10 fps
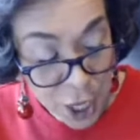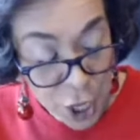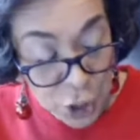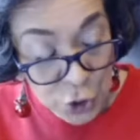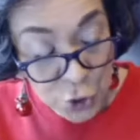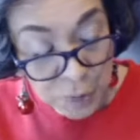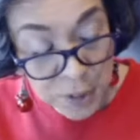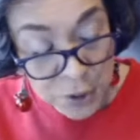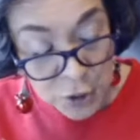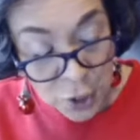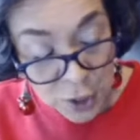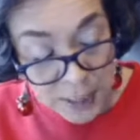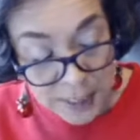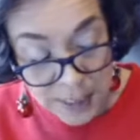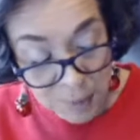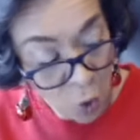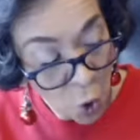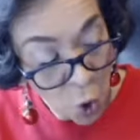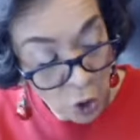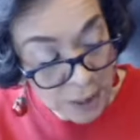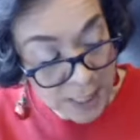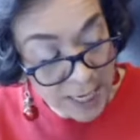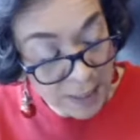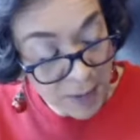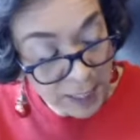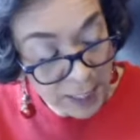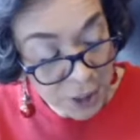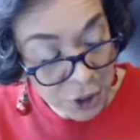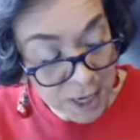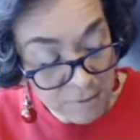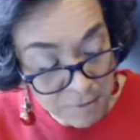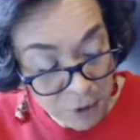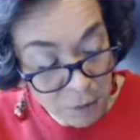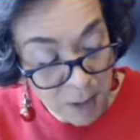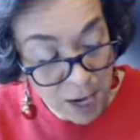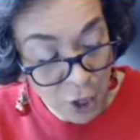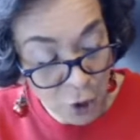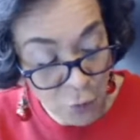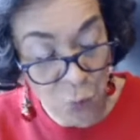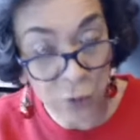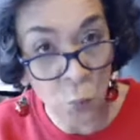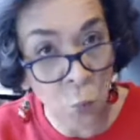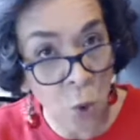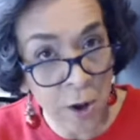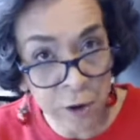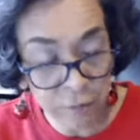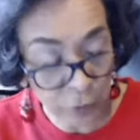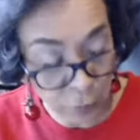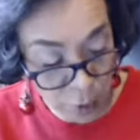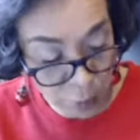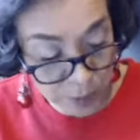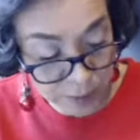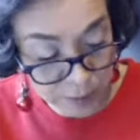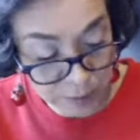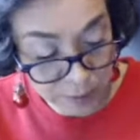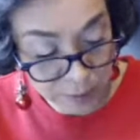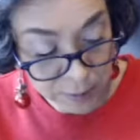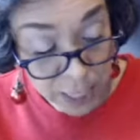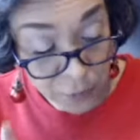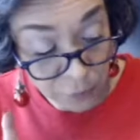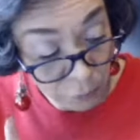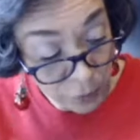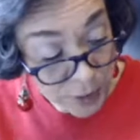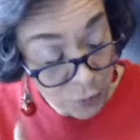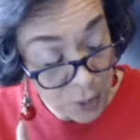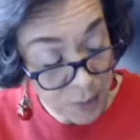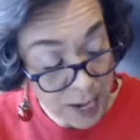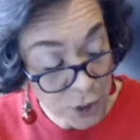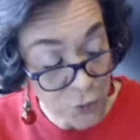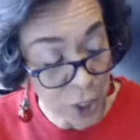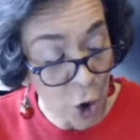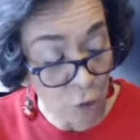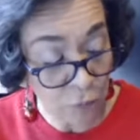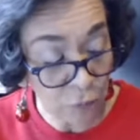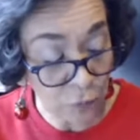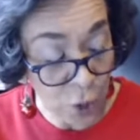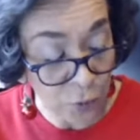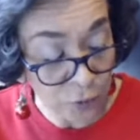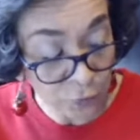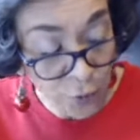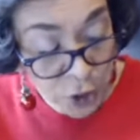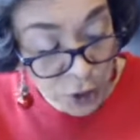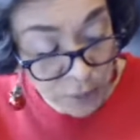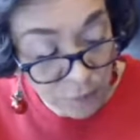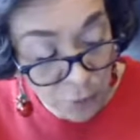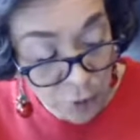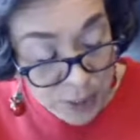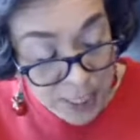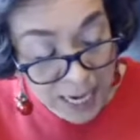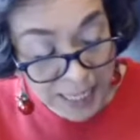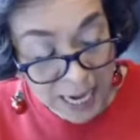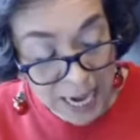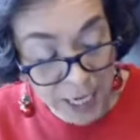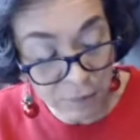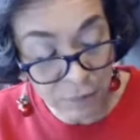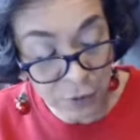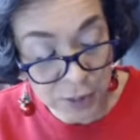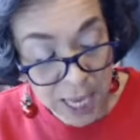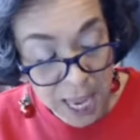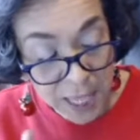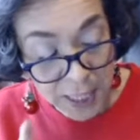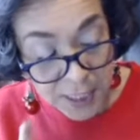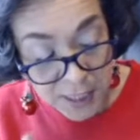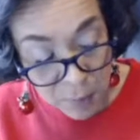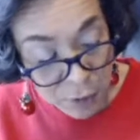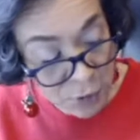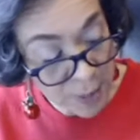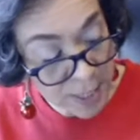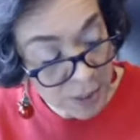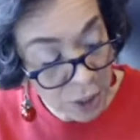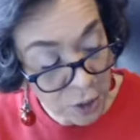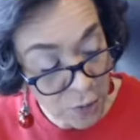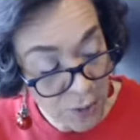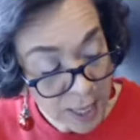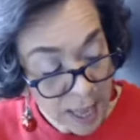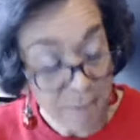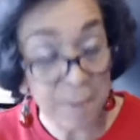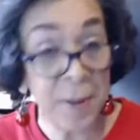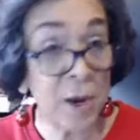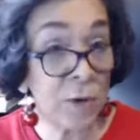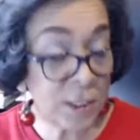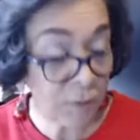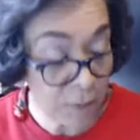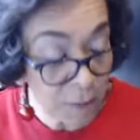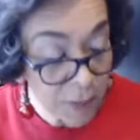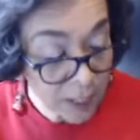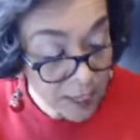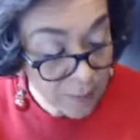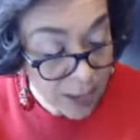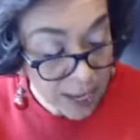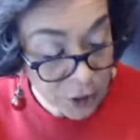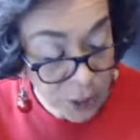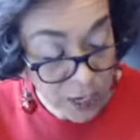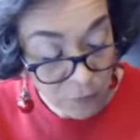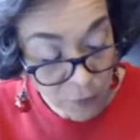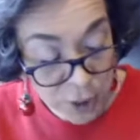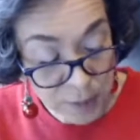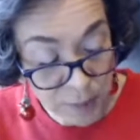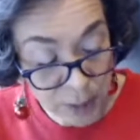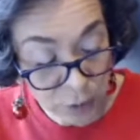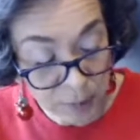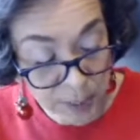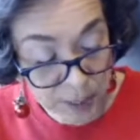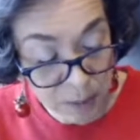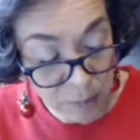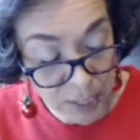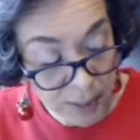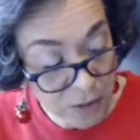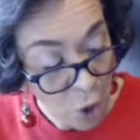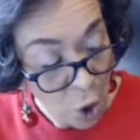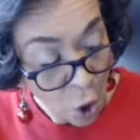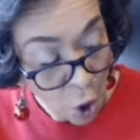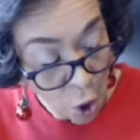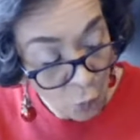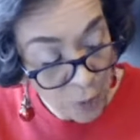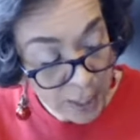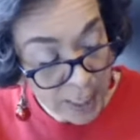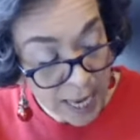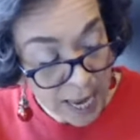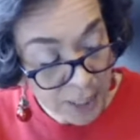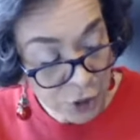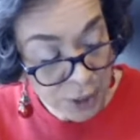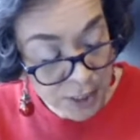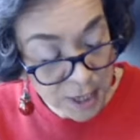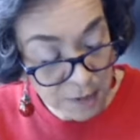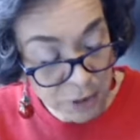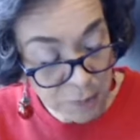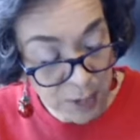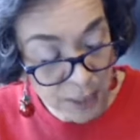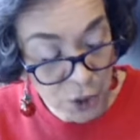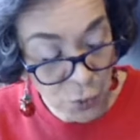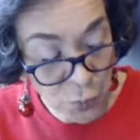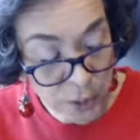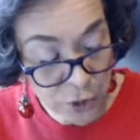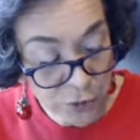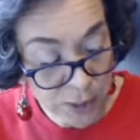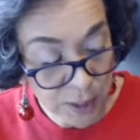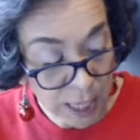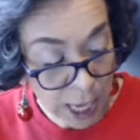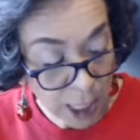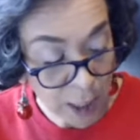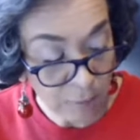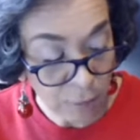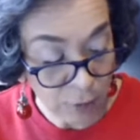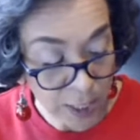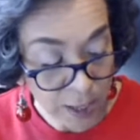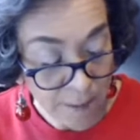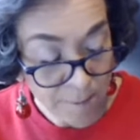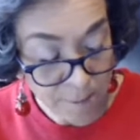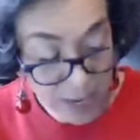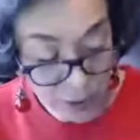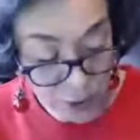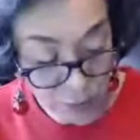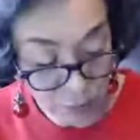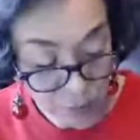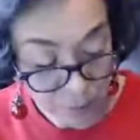Soups and sauces simmer all day in my kitchen and fill my home with wonderful aromas. The freezer and pantry overflow with freshly frozen and canned foods. The summer's pesto, berries from the picking patch, and freshly pickled beets and beans, all ready to add just enough spice to winter's comforting menu.